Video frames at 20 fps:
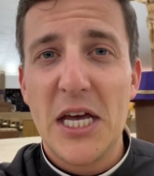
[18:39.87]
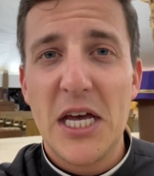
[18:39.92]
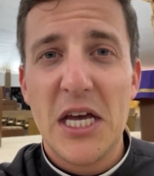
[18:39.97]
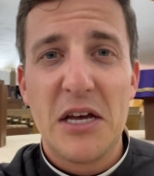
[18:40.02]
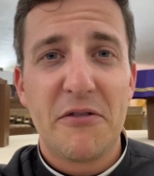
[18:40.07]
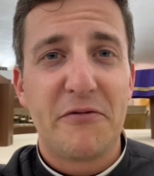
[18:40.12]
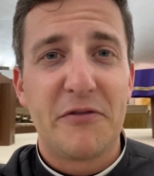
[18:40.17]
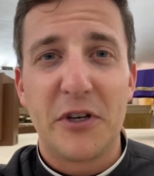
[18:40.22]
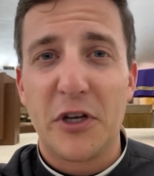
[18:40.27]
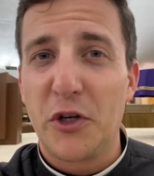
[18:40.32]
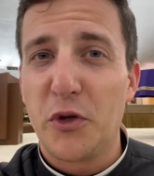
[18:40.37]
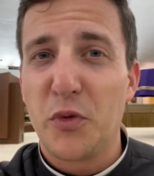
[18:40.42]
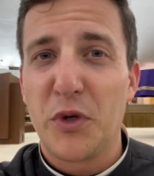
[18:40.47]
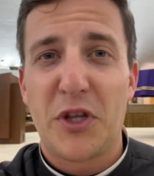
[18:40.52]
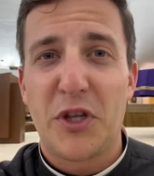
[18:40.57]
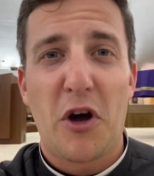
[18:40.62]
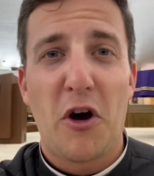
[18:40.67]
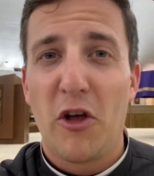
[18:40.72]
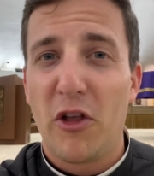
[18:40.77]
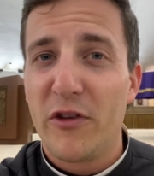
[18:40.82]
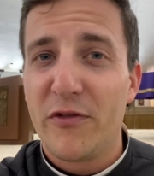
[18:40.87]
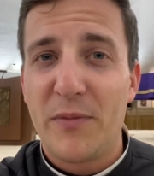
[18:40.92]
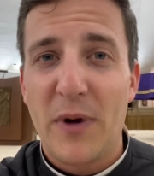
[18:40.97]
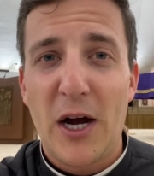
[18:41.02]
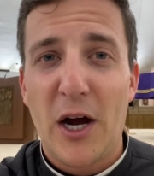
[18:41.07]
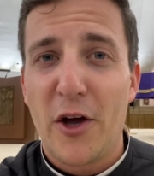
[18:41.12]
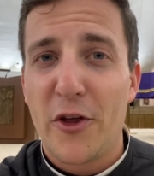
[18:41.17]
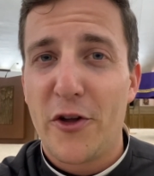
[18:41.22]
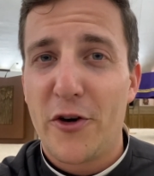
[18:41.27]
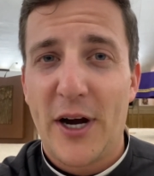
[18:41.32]
filled with all of my
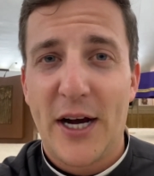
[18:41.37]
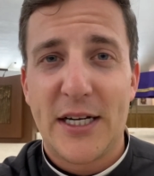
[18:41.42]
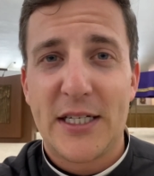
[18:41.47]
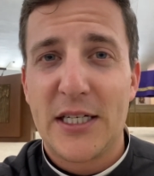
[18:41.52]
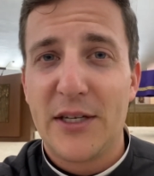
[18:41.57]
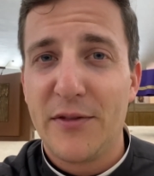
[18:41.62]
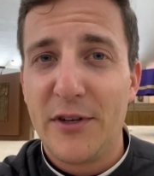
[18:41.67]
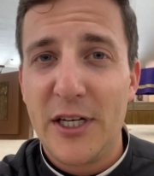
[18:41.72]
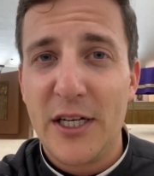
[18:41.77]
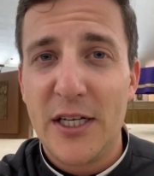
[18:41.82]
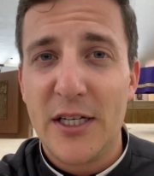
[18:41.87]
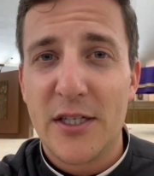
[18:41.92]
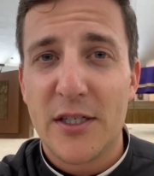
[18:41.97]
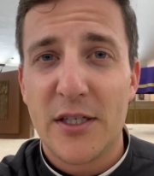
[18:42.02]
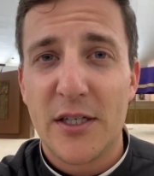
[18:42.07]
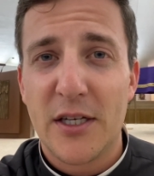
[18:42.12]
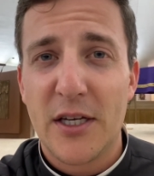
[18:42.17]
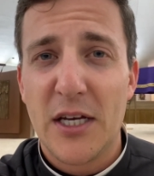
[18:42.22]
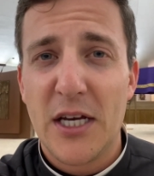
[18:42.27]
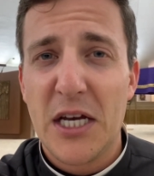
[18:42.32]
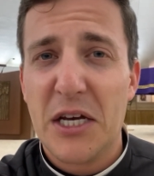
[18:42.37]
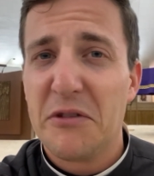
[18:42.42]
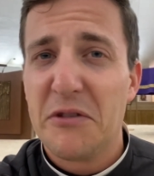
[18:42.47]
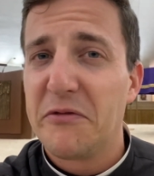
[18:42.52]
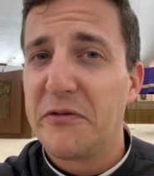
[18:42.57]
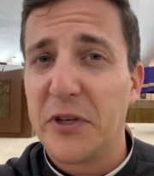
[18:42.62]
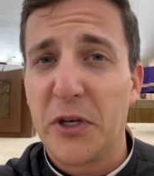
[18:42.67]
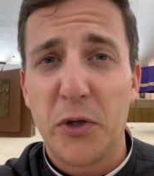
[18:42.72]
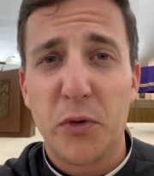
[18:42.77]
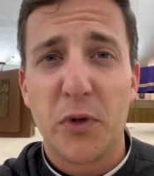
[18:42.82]
other activities,
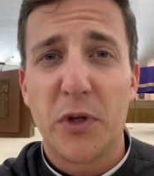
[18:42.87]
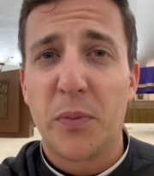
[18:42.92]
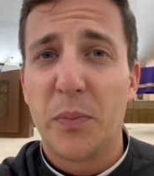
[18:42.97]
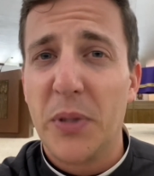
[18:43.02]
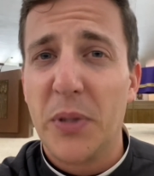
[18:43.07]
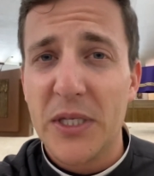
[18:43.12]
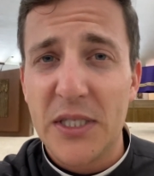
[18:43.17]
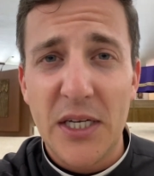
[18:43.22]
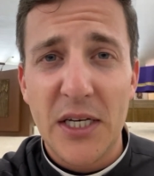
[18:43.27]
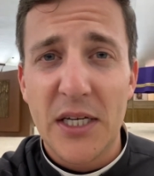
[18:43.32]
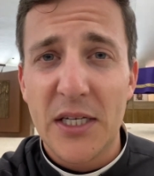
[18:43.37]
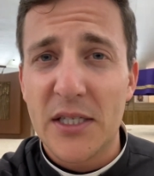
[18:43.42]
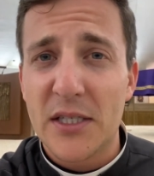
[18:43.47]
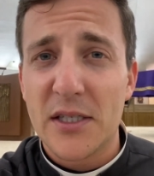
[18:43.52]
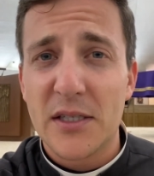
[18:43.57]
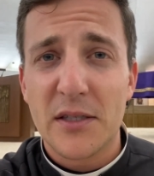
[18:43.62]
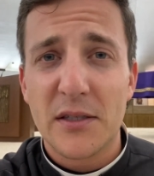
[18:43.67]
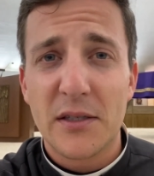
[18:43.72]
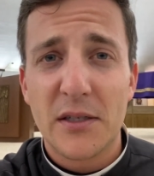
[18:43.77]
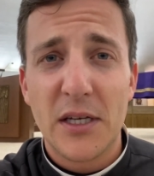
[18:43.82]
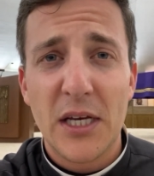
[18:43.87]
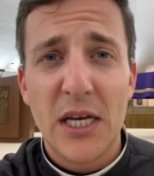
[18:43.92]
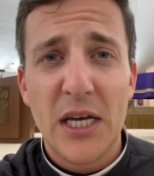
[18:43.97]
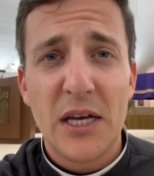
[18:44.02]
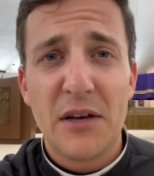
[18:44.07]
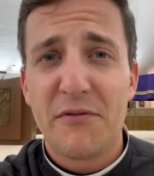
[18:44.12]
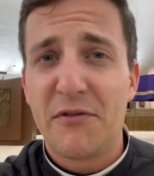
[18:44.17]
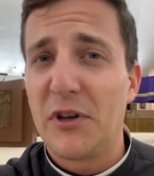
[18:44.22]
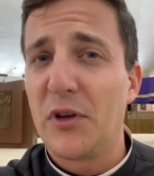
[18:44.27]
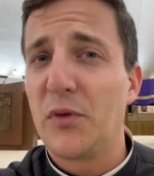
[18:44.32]
filled with busyness,
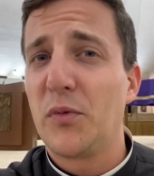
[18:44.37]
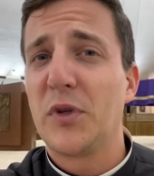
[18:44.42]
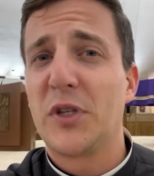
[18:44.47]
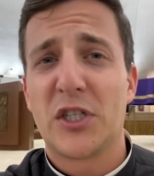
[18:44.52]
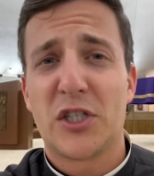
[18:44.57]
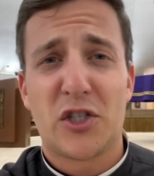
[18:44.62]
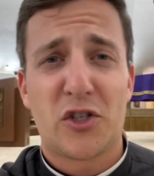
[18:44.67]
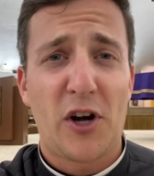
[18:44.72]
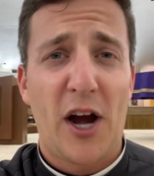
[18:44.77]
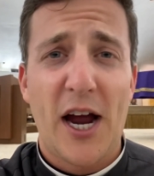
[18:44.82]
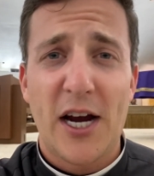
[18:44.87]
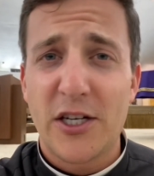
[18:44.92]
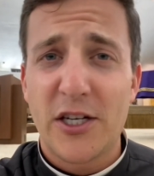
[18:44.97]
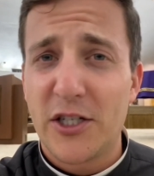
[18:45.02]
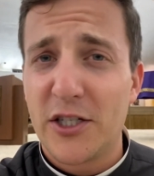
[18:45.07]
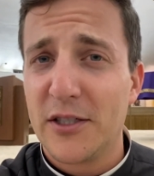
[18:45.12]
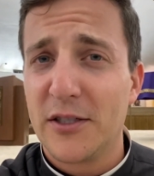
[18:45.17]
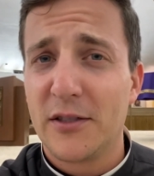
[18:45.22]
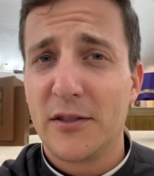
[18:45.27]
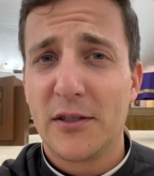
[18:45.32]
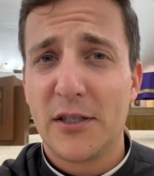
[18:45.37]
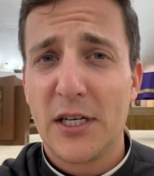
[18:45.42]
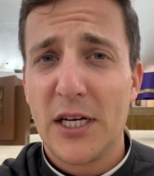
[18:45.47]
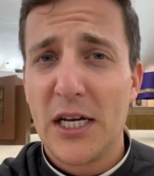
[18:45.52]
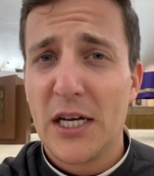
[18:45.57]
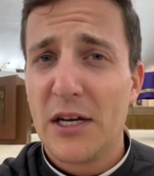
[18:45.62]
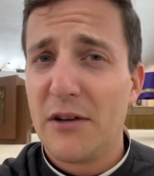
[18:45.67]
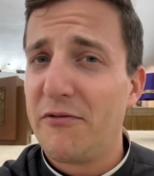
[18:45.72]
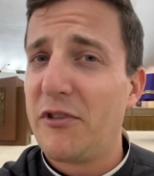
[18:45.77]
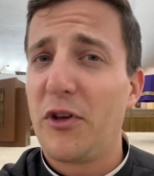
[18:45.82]
filled with distraction,
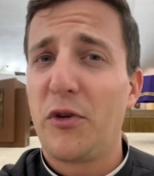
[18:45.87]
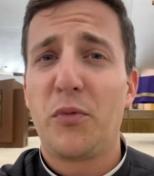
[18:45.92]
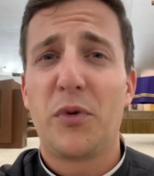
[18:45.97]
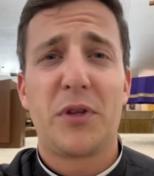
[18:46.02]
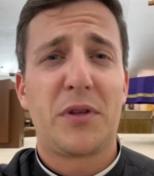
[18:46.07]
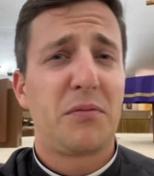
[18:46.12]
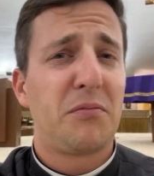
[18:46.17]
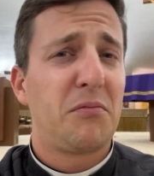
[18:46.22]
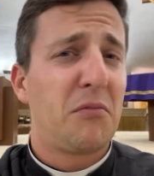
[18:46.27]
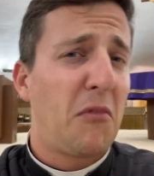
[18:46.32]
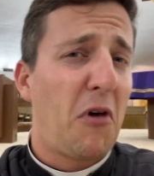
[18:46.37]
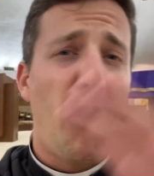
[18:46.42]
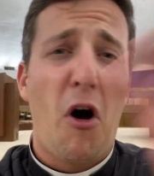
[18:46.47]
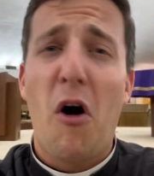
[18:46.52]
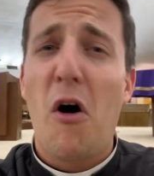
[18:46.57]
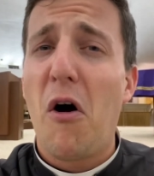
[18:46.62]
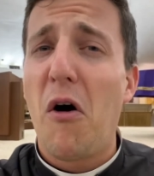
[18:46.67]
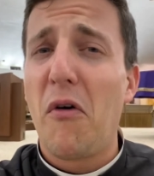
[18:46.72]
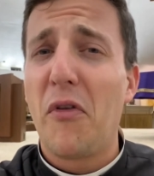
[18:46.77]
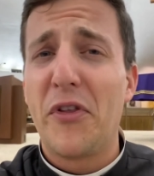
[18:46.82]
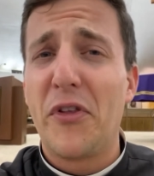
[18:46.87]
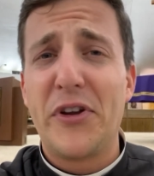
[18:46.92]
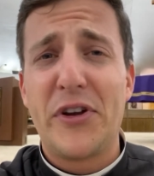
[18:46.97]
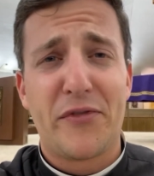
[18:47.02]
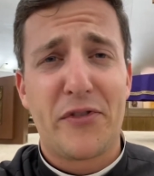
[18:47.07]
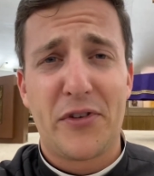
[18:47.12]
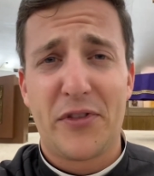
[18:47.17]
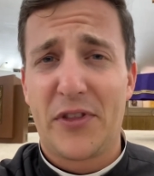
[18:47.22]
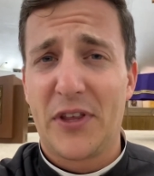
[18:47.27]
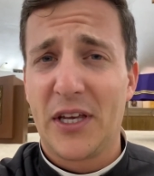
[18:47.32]
filled with all the
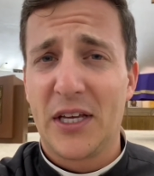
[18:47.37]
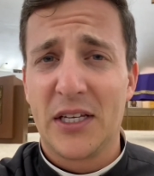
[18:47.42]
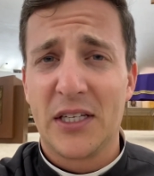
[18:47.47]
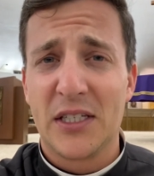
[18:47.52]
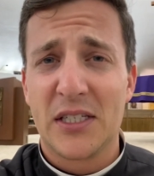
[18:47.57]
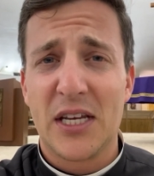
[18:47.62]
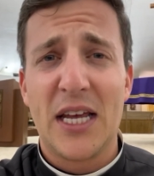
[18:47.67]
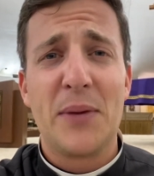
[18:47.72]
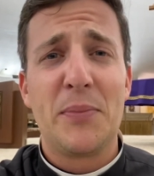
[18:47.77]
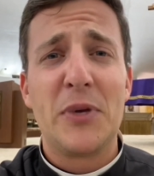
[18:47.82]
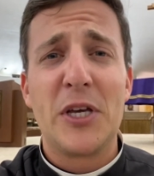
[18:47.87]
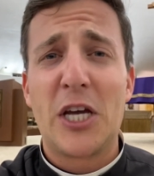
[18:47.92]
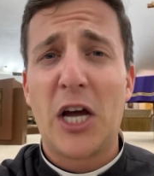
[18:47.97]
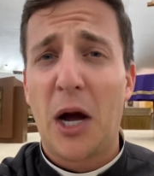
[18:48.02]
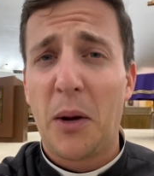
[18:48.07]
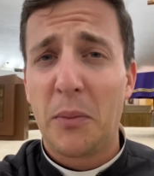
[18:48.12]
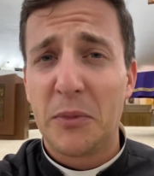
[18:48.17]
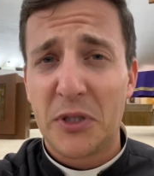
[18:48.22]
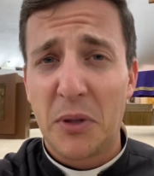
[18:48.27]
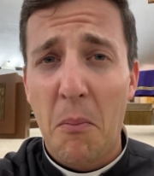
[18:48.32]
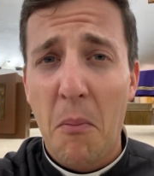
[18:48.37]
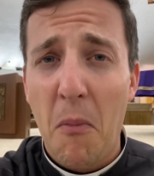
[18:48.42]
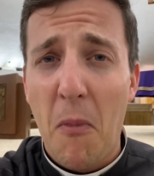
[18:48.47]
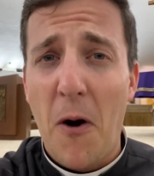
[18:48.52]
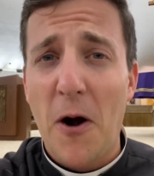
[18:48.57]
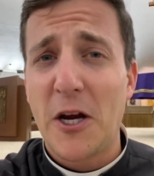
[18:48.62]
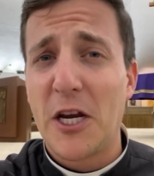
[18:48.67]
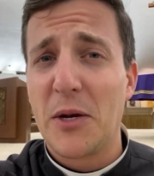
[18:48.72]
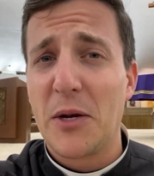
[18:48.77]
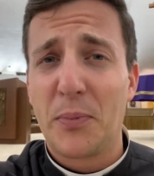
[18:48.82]
different things. It becomes a
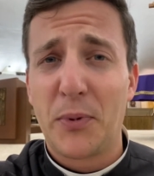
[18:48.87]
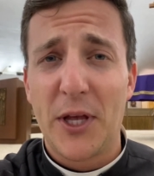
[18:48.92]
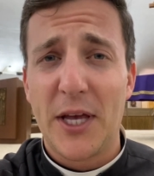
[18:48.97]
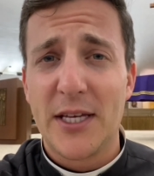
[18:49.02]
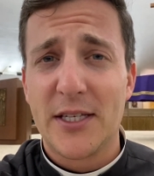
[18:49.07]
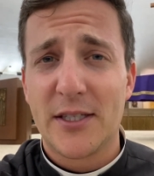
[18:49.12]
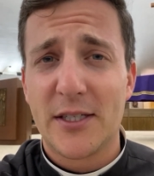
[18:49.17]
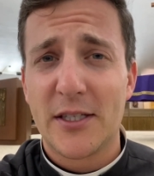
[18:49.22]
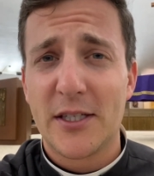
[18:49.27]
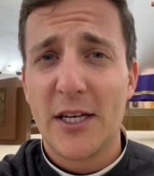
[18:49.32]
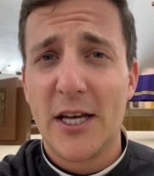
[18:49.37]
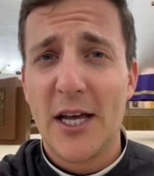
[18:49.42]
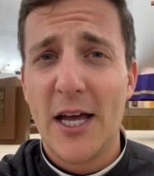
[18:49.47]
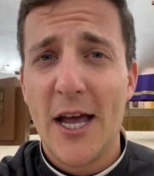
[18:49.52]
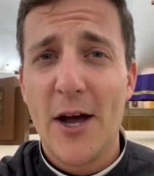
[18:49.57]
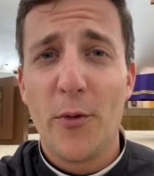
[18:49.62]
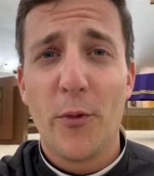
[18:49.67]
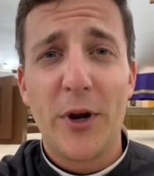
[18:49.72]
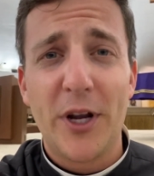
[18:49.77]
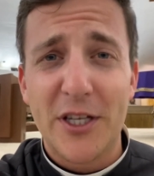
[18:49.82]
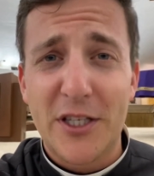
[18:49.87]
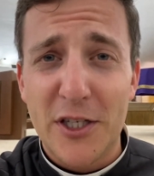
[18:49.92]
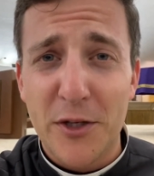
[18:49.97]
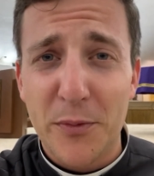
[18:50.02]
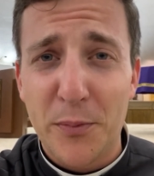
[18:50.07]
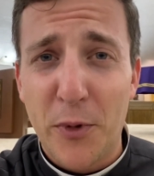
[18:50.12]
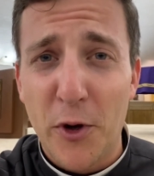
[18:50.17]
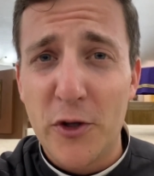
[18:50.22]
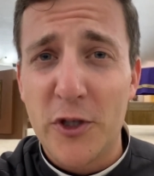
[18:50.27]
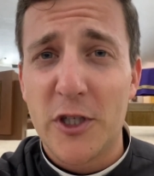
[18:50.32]
marketplace when it's
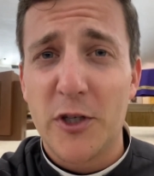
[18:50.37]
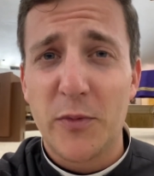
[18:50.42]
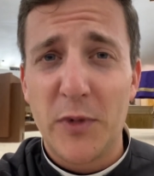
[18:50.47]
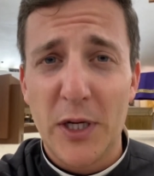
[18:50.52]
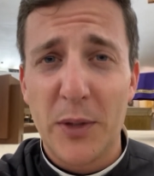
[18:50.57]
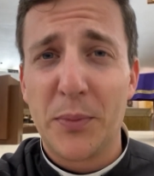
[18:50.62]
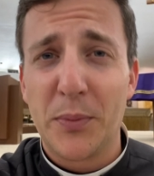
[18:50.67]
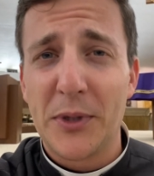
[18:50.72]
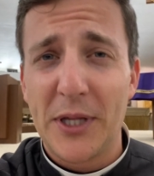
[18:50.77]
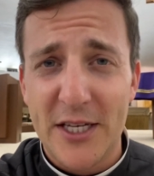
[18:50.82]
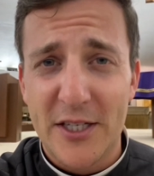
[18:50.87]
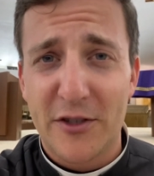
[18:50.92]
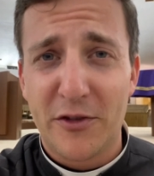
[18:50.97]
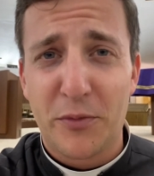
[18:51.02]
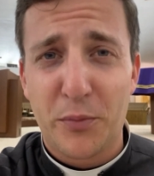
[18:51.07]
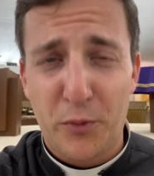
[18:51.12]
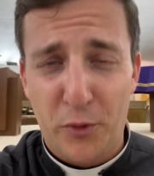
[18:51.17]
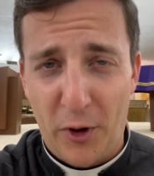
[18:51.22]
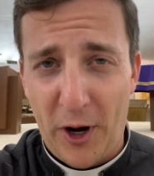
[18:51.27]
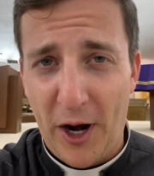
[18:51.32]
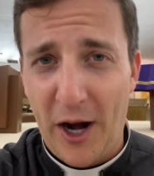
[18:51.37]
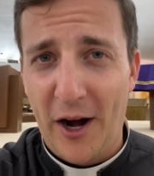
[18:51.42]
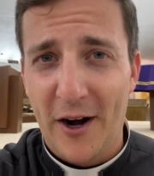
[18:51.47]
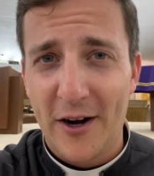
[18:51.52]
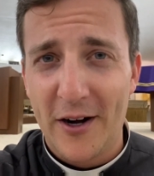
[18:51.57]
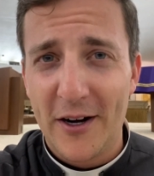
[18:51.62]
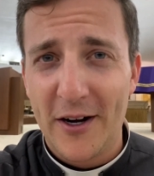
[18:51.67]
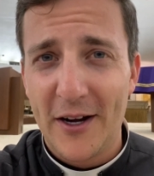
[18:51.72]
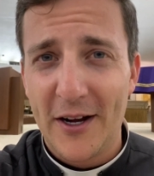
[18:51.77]
supposed to be a place of prayer,